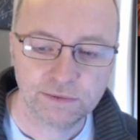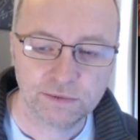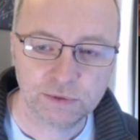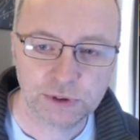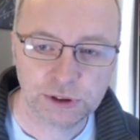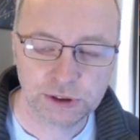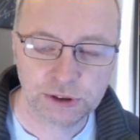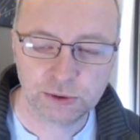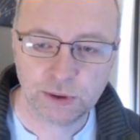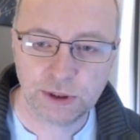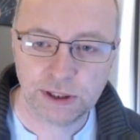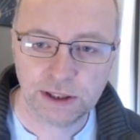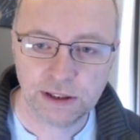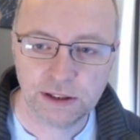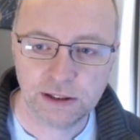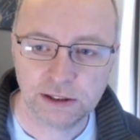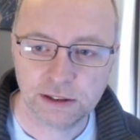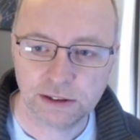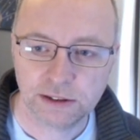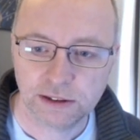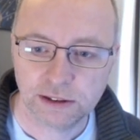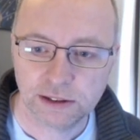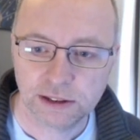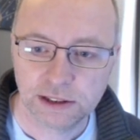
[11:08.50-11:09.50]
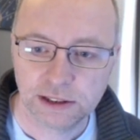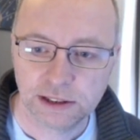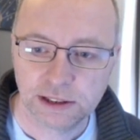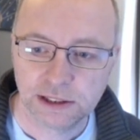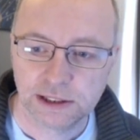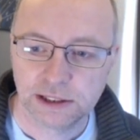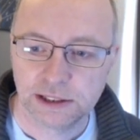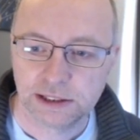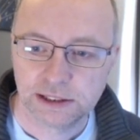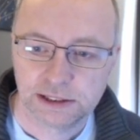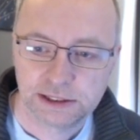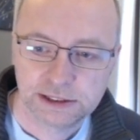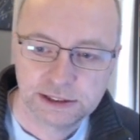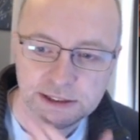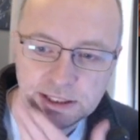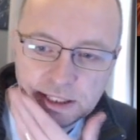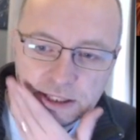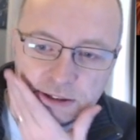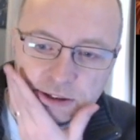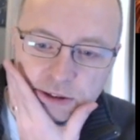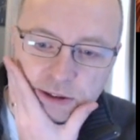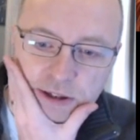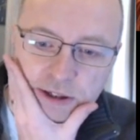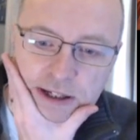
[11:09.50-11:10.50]
Which is quite hard.
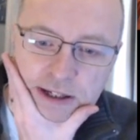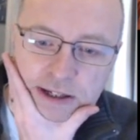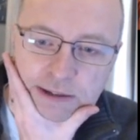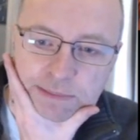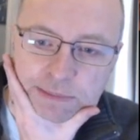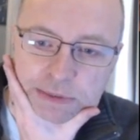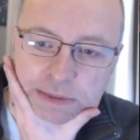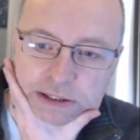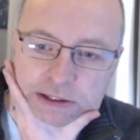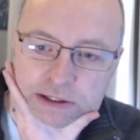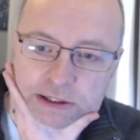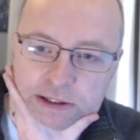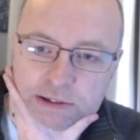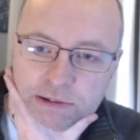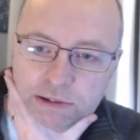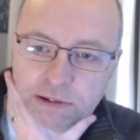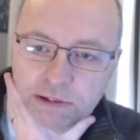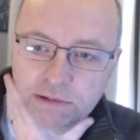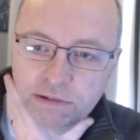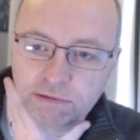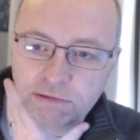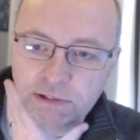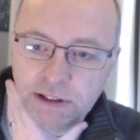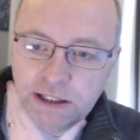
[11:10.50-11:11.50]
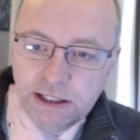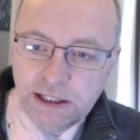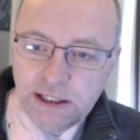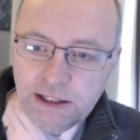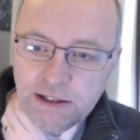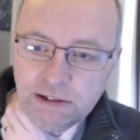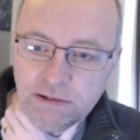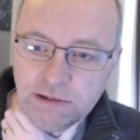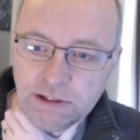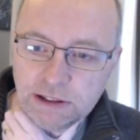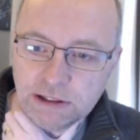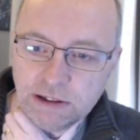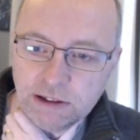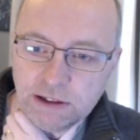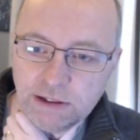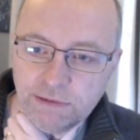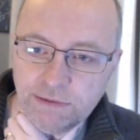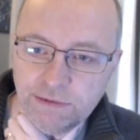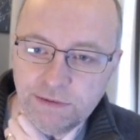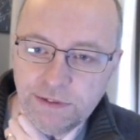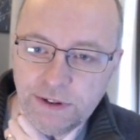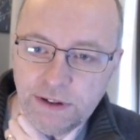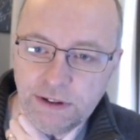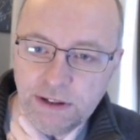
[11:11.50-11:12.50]
So, I could go 3, or I could go
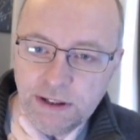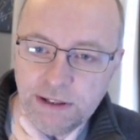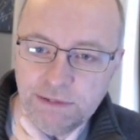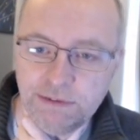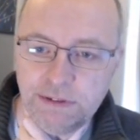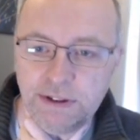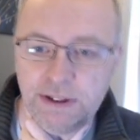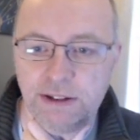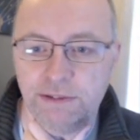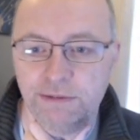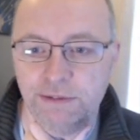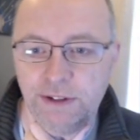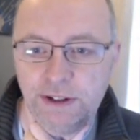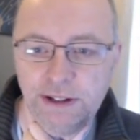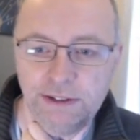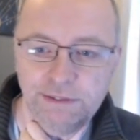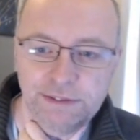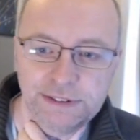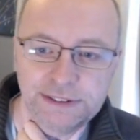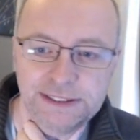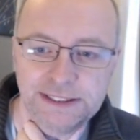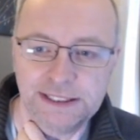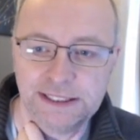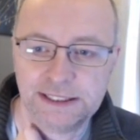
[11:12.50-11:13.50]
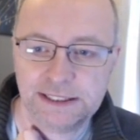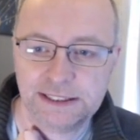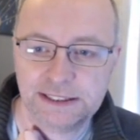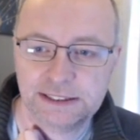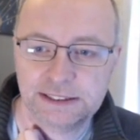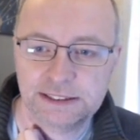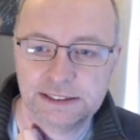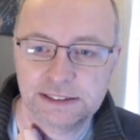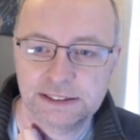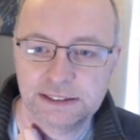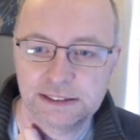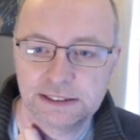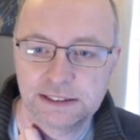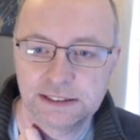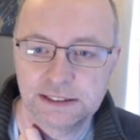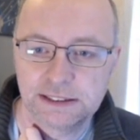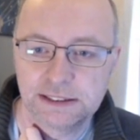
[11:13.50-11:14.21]
5. I go 5, 6,